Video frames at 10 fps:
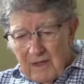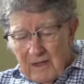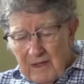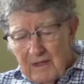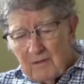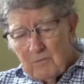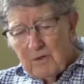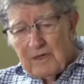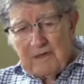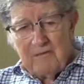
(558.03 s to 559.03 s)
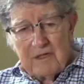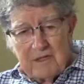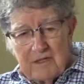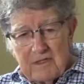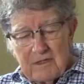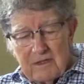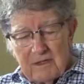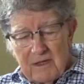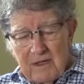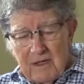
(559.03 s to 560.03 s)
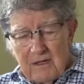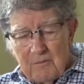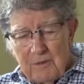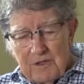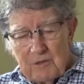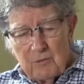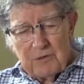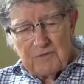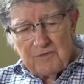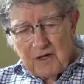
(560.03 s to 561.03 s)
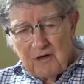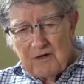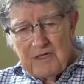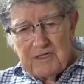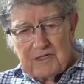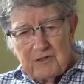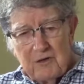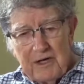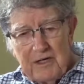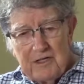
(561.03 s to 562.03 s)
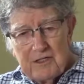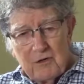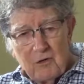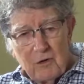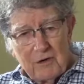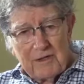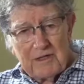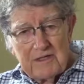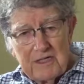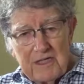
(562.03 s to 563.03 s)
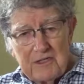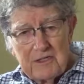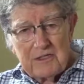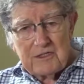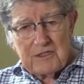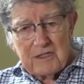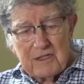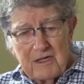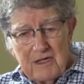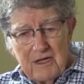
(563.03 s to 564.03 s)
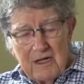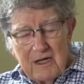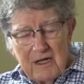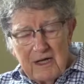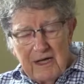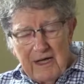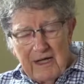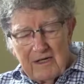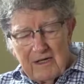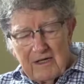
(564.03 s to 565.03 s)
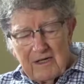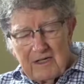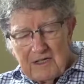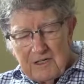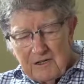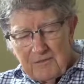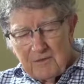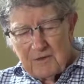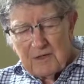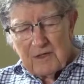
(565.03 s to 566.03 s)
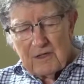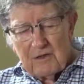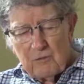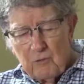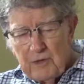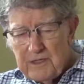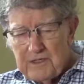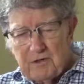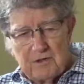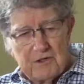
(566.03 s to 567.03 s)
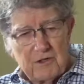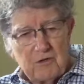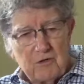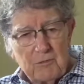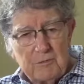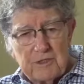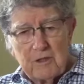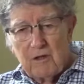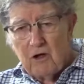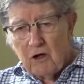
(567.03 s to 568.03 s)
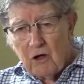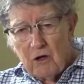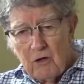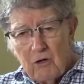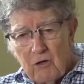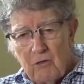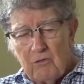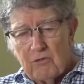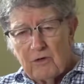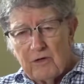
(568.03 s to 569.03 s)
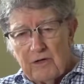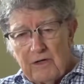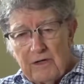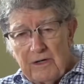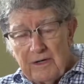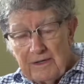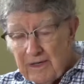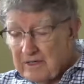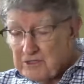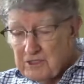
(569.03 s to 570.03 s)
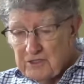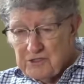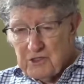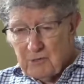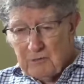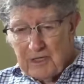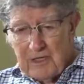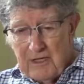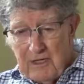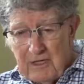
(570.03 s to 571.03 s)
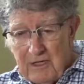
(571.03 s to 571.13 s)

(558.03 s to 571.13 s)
He didn't believe this, but there was very strange organizations and different research groups all over, not just Germany,